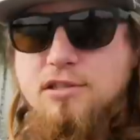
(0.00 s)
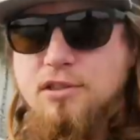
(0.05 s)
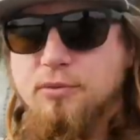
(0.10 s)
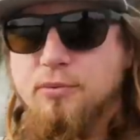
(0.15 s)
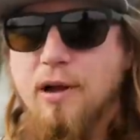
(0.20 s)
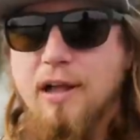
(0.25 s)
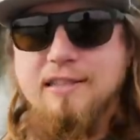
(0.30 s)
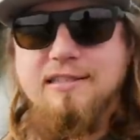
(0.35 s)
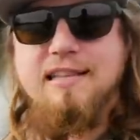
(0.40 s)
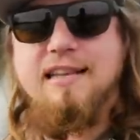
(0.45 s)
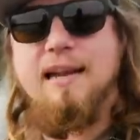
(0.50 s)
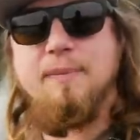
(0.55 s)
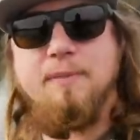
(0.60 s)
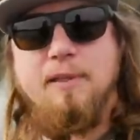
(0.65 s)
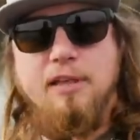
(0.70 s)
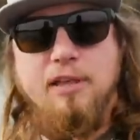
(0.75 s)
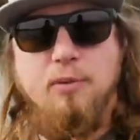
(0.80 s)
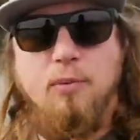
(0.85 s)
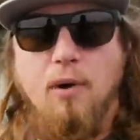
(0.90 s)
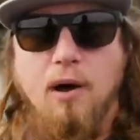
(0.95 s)
So the rod setup
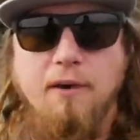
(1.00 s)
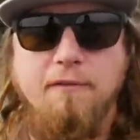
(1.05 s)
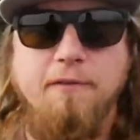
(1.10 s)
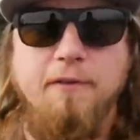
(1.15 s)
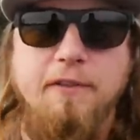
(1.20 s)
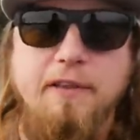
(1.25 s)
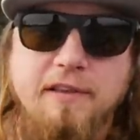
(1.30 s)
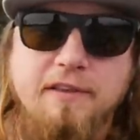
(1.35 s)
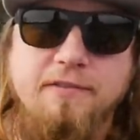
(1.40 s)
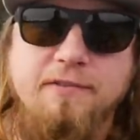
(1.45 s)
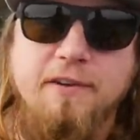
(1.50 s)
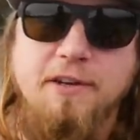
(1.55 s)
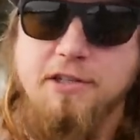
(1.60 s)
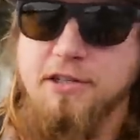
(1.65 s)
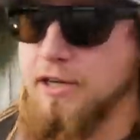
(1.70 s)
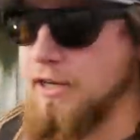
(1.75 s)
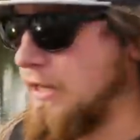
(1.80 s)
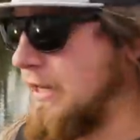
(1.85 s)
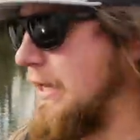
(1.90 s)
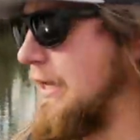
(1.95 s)
that you want for this
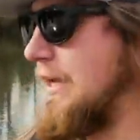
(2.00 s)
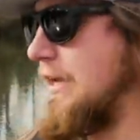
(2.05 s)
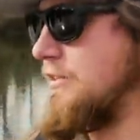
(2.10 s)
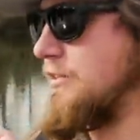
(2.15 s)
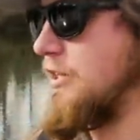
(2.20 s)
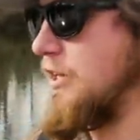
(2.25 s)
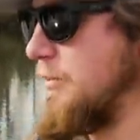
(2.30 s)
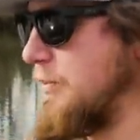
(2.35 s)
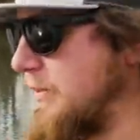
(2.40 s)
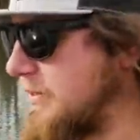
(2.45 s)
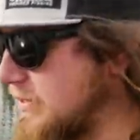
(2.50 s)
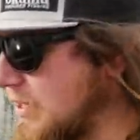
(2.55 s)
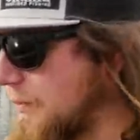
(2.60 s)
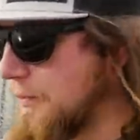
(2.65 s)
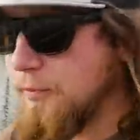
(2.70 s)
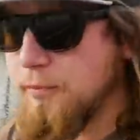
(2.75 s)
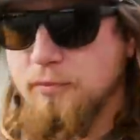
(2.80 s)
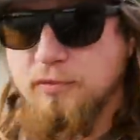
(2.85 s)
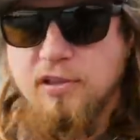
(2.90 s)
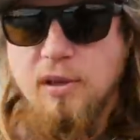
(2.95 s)
fishing is gonna be
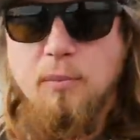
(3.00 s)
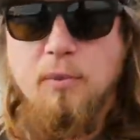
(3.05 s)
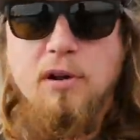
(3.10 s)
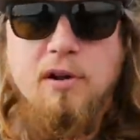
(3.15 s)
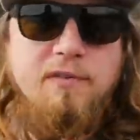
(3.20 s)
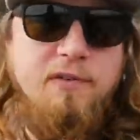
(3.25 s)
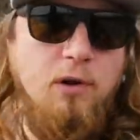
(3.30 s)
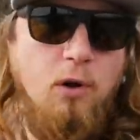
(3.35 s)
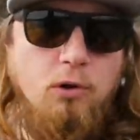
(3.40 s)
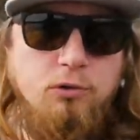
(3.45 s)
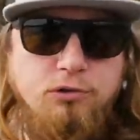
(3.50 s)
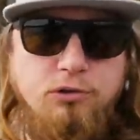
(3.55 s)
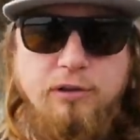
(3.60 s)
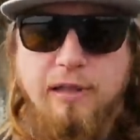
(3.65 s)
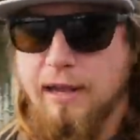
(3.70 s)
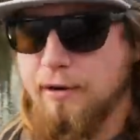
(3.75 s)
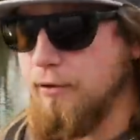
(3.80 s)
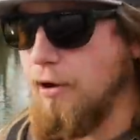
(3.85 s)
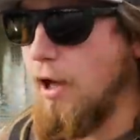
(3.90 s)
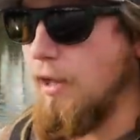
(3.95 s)
somewhat of an
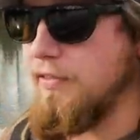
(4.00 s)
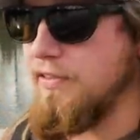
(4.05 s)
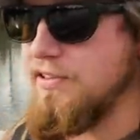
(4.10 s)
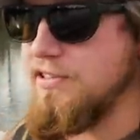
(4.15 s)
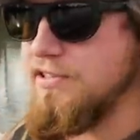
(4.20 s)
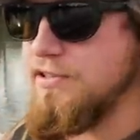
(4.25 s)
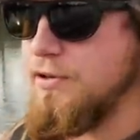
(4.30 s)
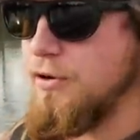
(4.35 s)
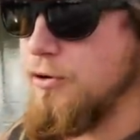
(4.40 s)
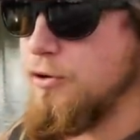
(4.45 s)
ultralight rod. This is an